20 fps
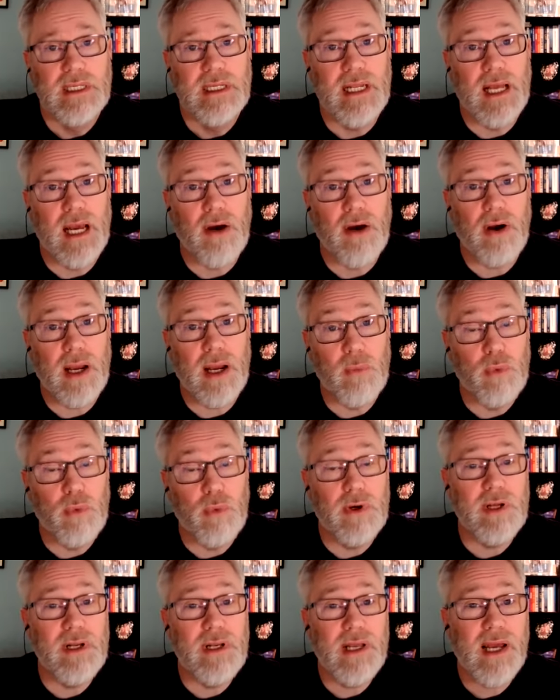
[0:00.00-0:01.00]
Now, I
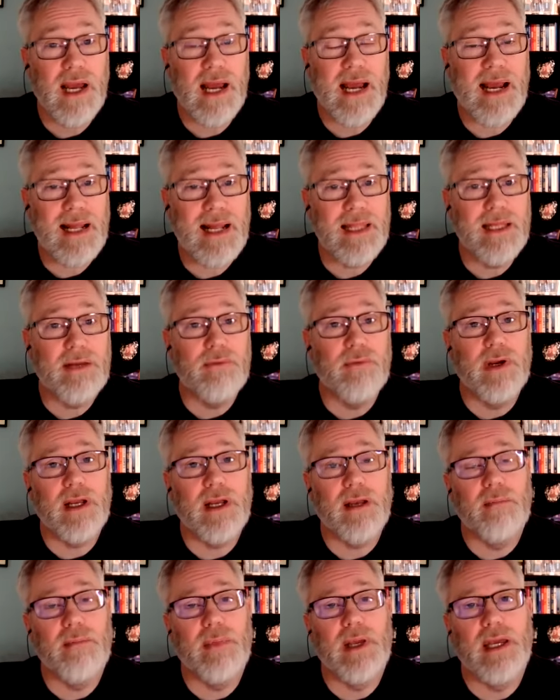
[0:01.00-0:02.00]
would highly
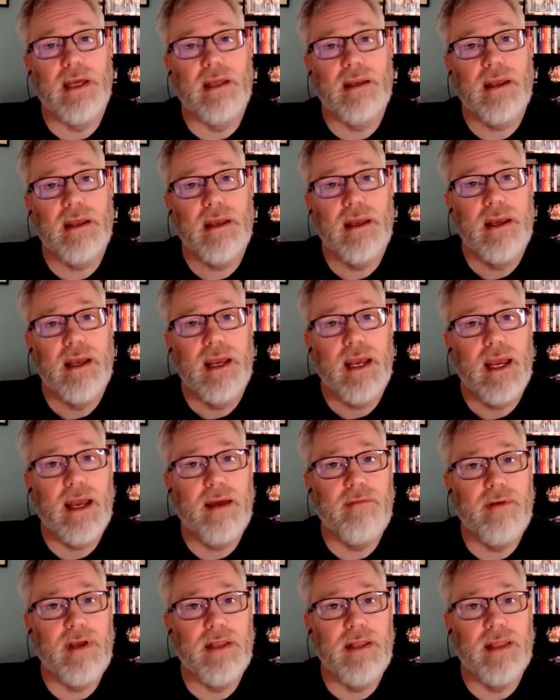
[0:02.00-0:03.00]
recommend
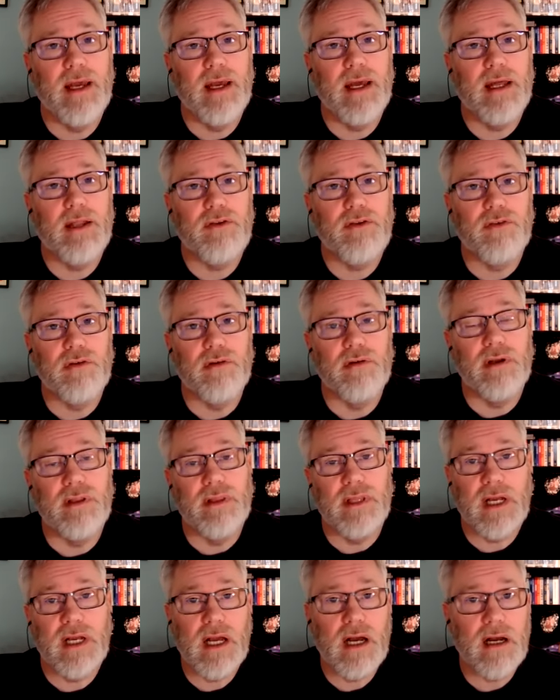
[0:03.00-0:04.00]
having that during
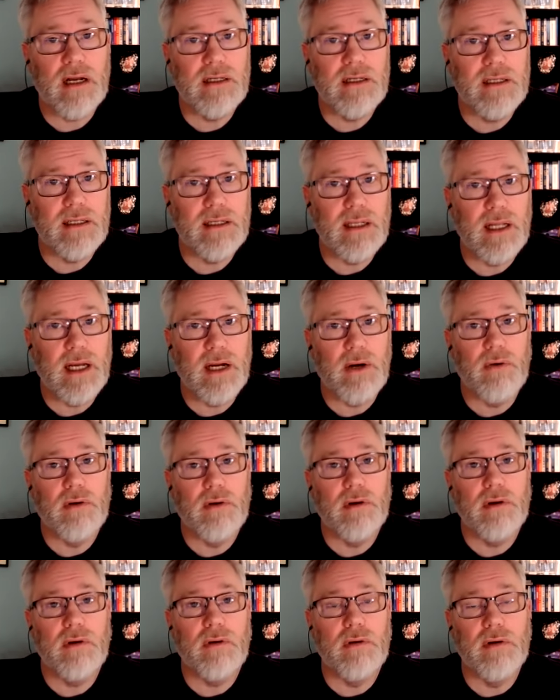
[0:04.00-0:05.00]
the cocktail
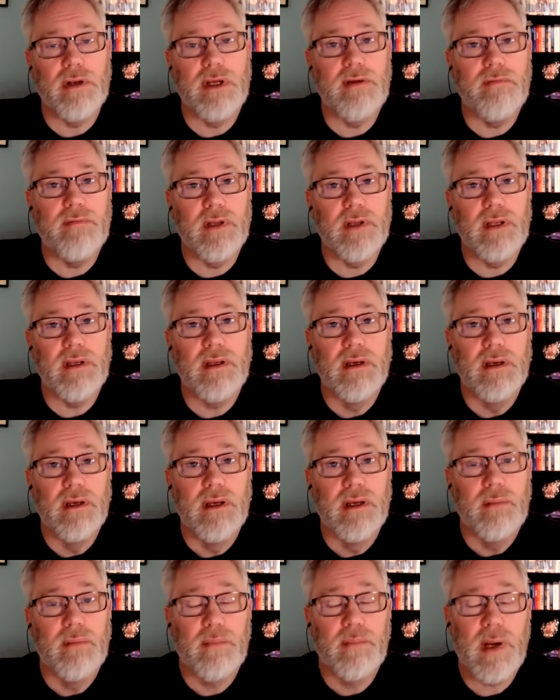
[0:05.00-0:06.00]
hour, or even
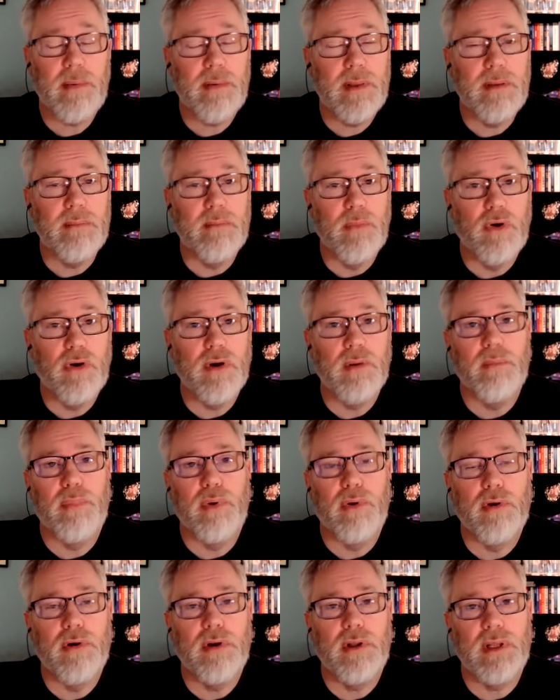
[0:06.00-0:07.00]
probably more
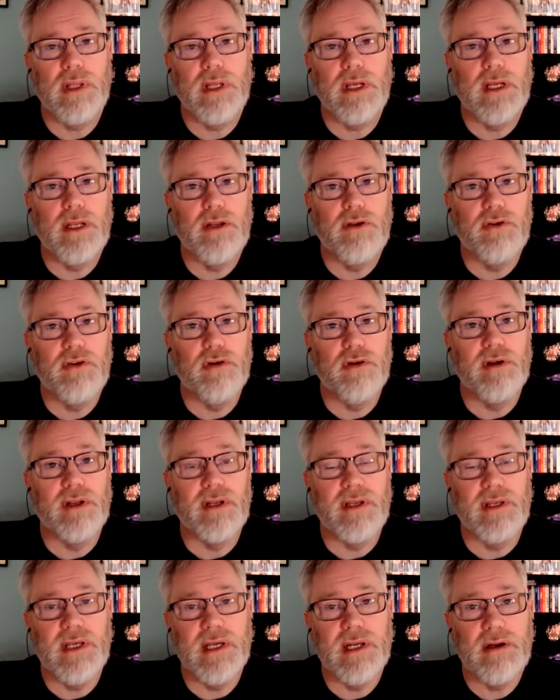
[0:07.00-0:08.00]
importantly,
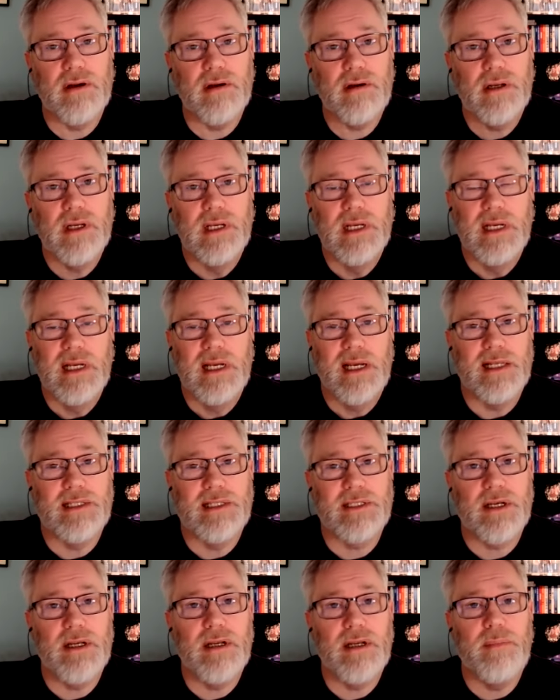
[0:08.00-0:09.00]
during dinner.
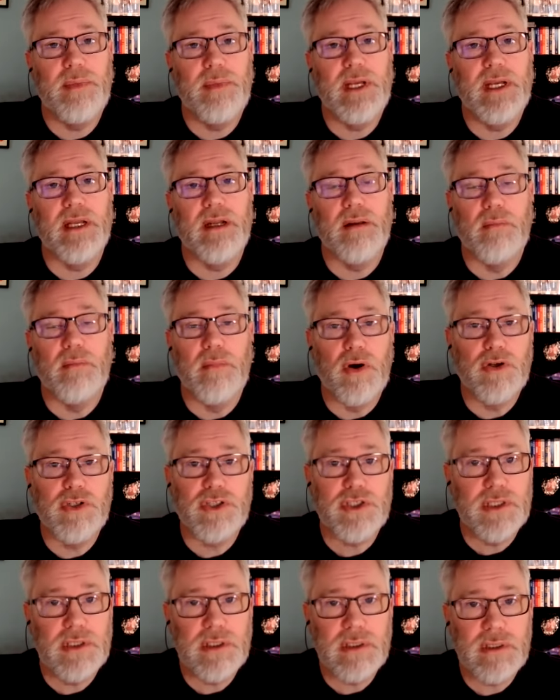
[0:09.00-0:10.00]
It's going to be an
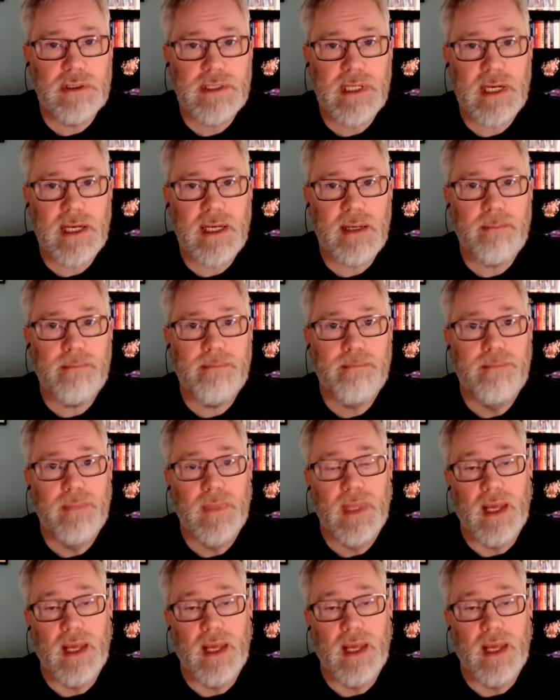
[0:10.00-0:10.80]
emotional time.